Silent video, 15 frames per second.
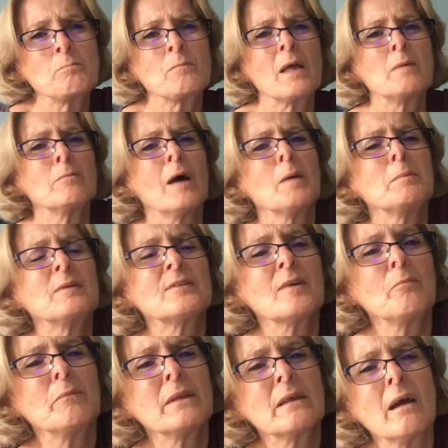It might be
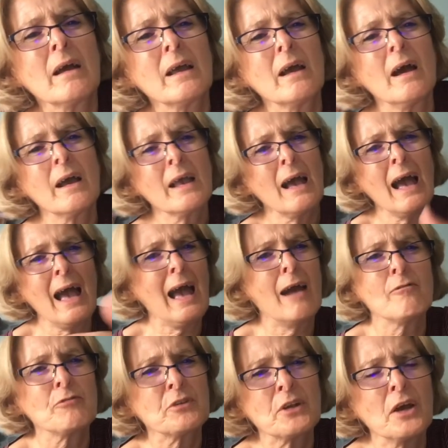something I
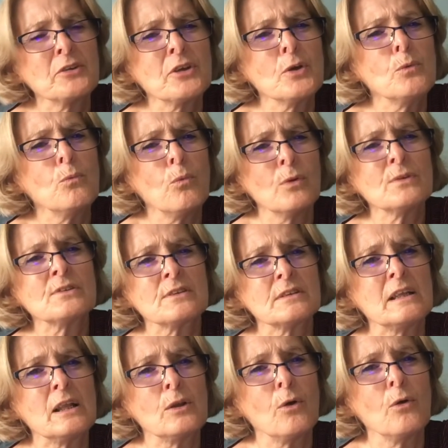have that I don't want
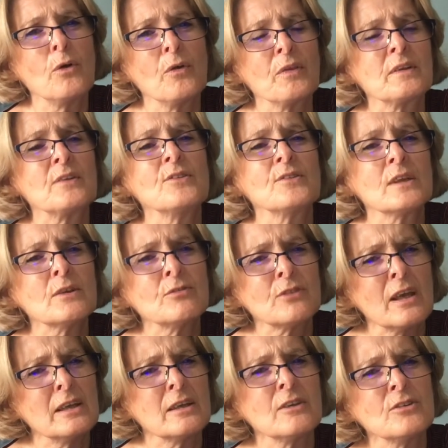any longer, that instead of
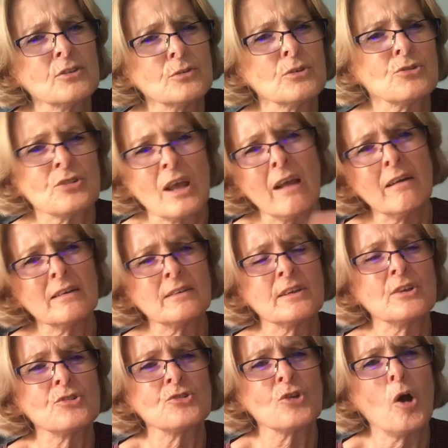taking to a
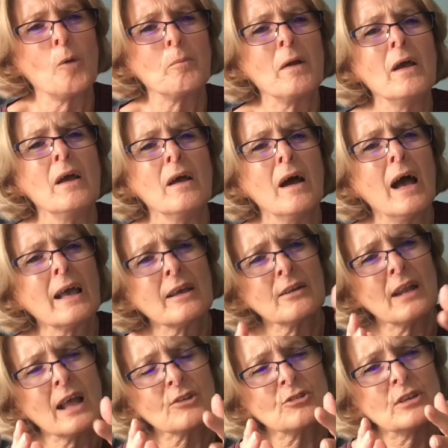charity shop, I can
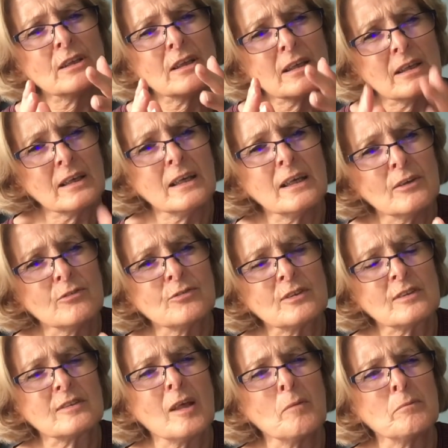actually give to
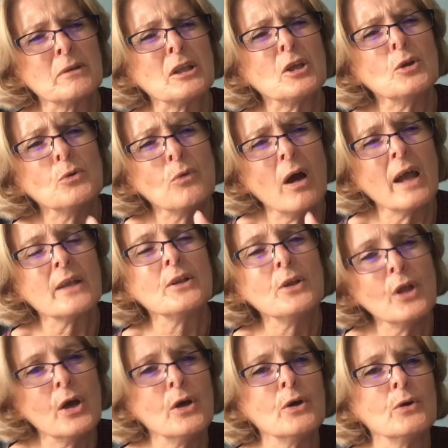somebody who I
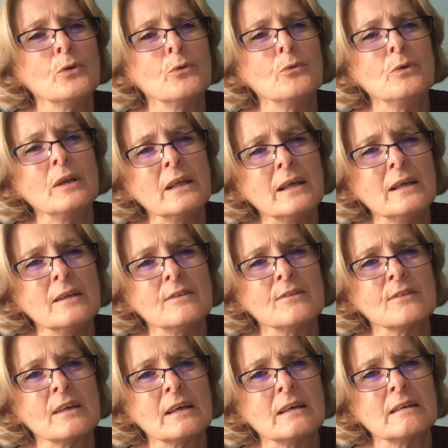know
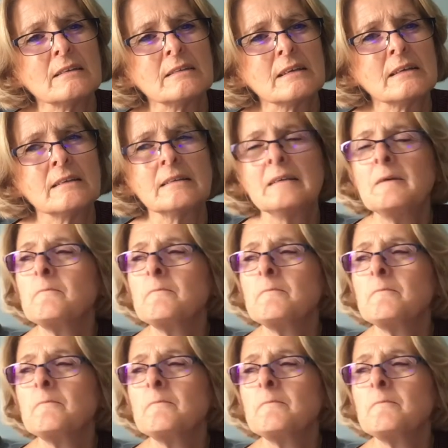needs it. And